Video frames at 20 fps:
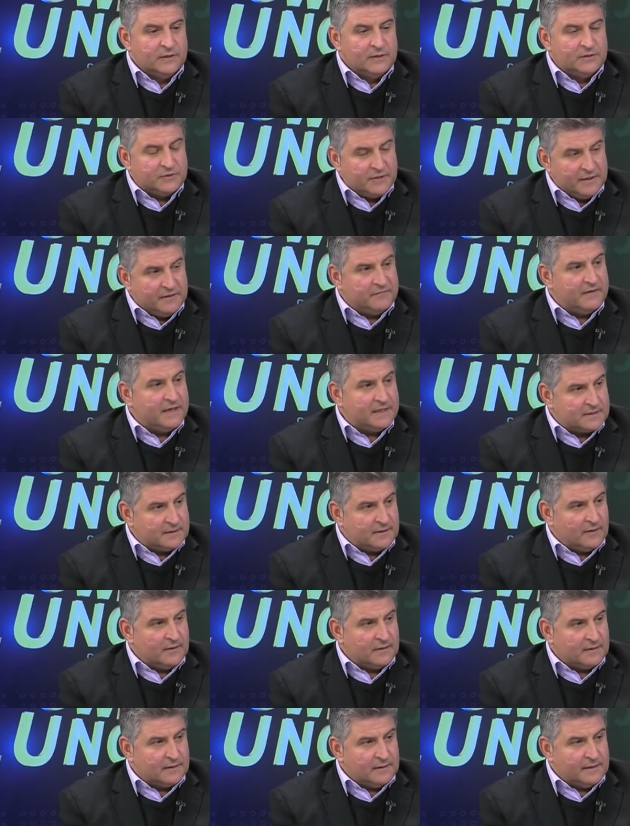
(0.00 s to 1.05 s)
to invest
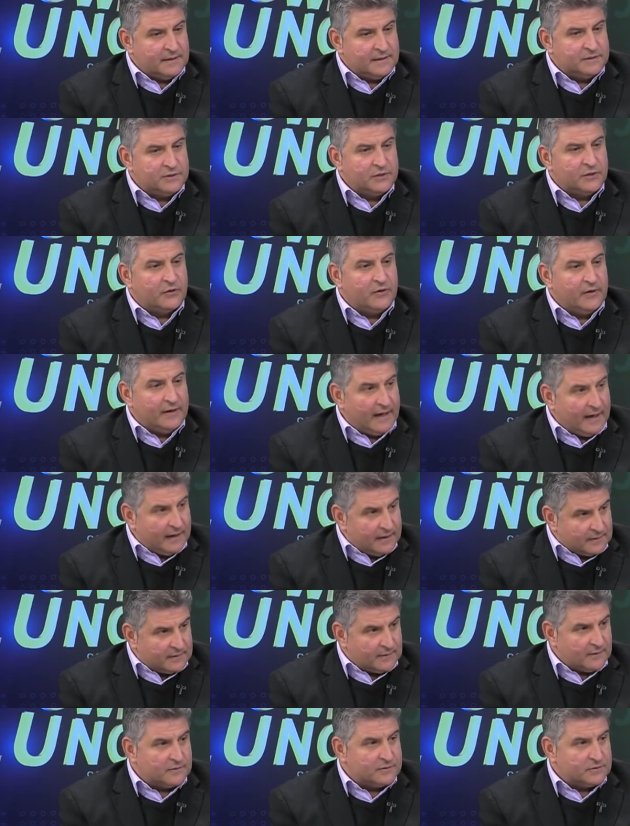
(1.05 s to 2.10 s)
locally, to
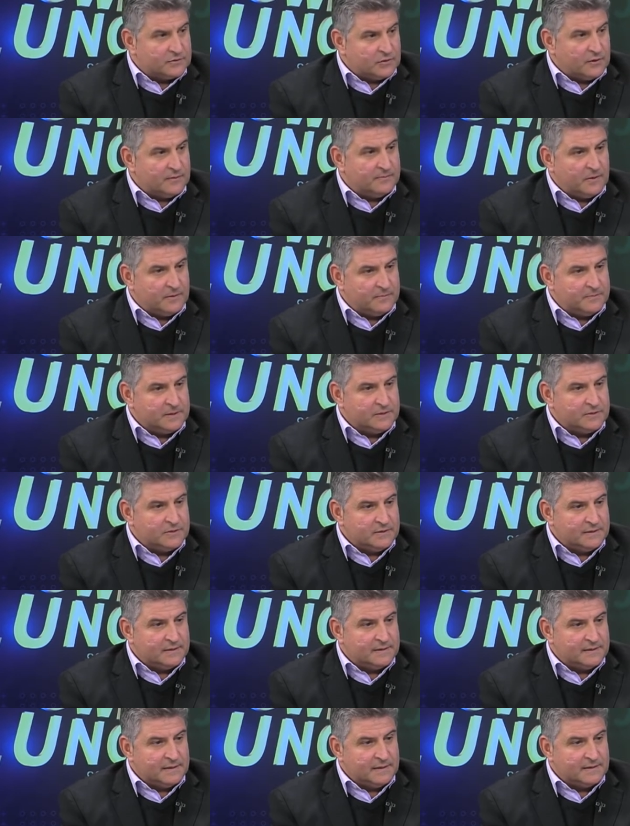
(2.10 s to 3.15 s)
create those job
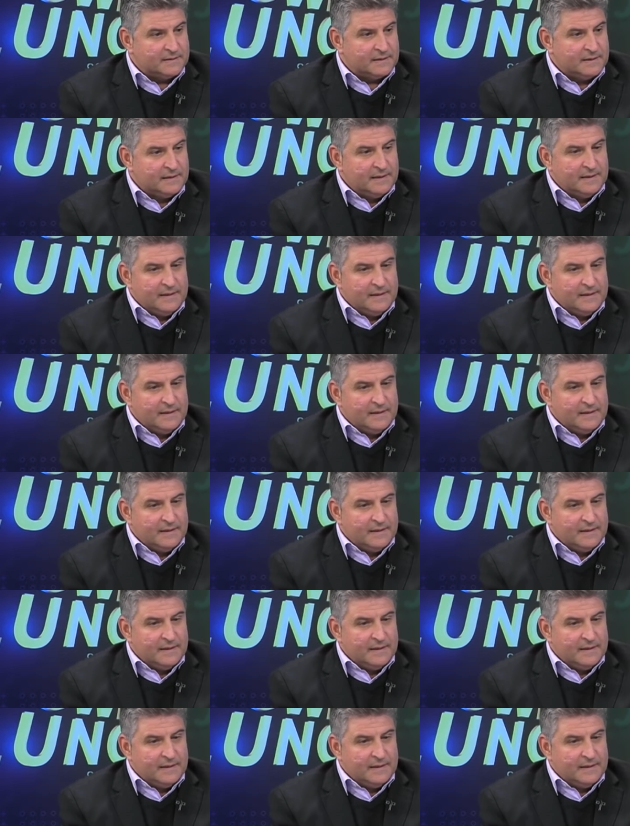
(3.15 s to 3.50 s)
opportunities.